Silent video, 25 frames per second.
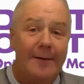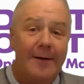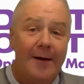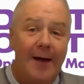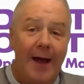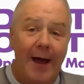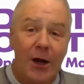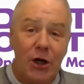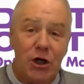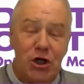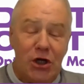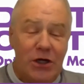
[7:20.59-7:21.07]

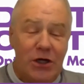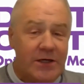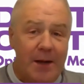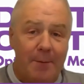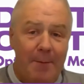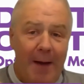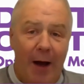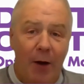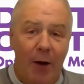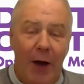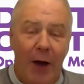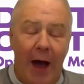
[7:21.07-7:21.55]
And she
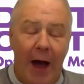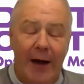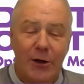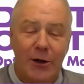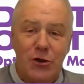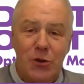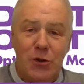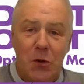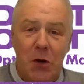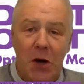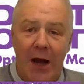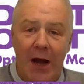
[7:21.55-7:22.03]
somehow got it
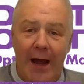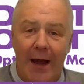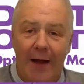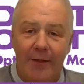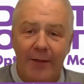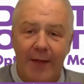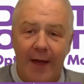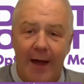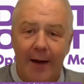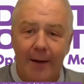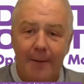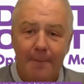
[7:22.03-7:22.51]
into her head
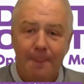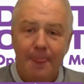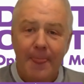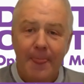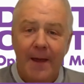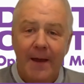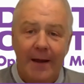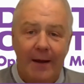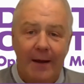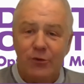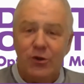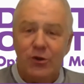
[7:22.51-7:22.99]
that
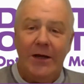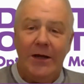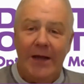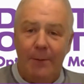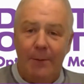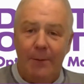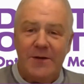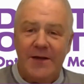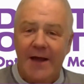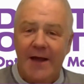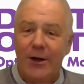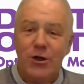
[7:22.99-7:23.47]
if she
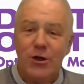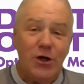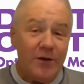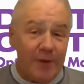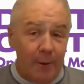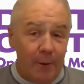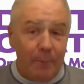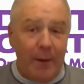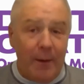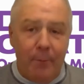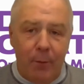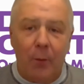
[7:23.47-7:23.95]
keeps saying she's
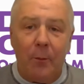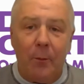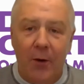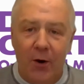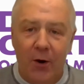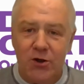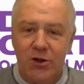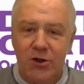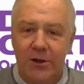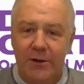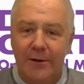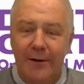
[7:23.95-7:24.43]
a people
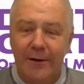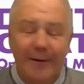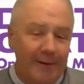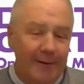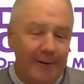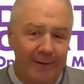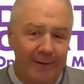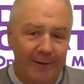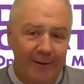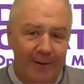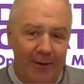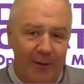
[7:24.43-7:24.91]
person,
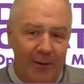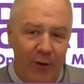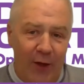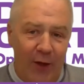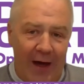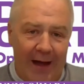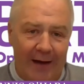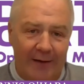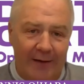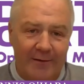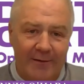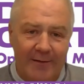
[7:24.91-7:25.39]

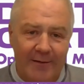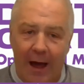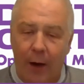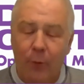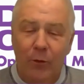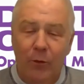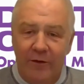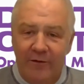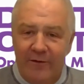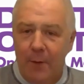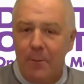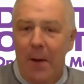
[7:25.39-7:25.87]
that
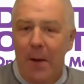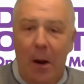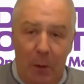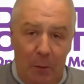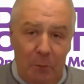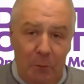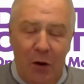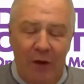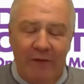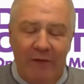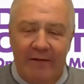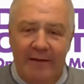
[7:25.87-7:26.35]
would somehow
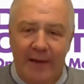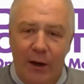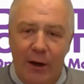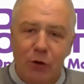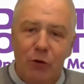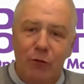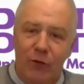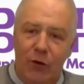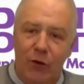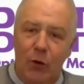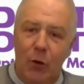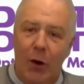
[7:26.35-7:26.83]
impress the
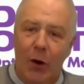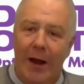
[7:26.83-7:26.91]
interviewer.